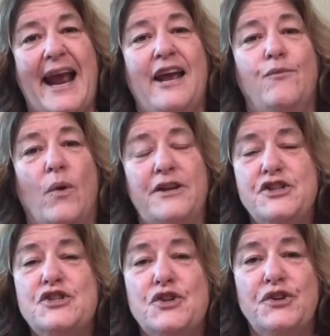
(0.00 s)
and
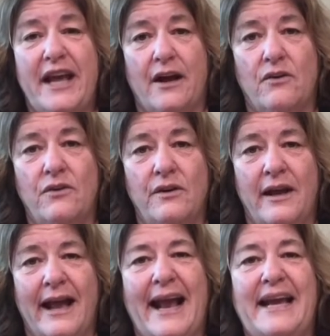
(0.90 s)
register now
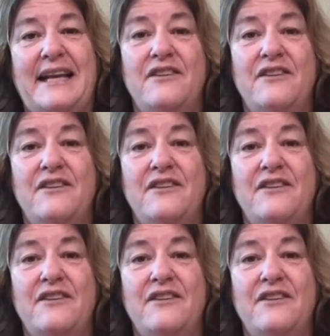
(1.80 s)
and